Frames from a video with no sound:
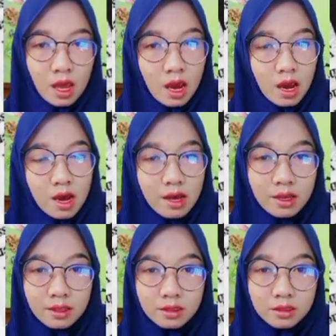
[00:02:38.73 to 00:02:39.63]

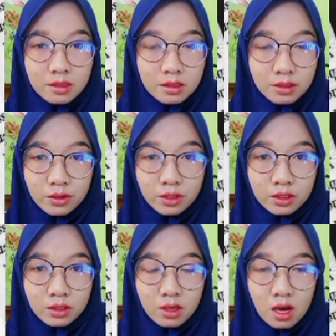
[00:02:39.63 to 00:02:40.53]
and the root
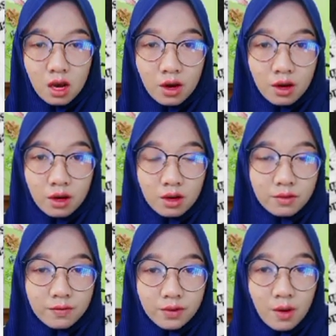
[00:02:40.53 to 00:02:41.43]

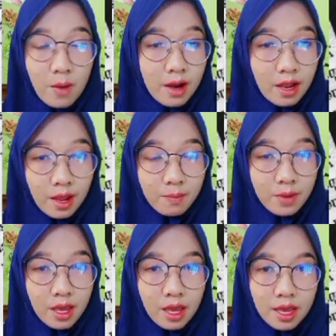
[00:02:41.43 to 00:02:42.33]
from
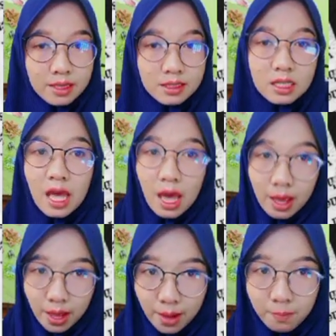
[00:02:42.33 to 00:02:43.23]
unhappy is
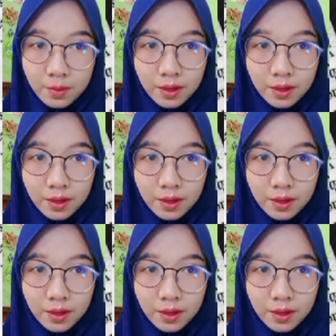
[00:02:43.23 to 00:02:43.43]
happy.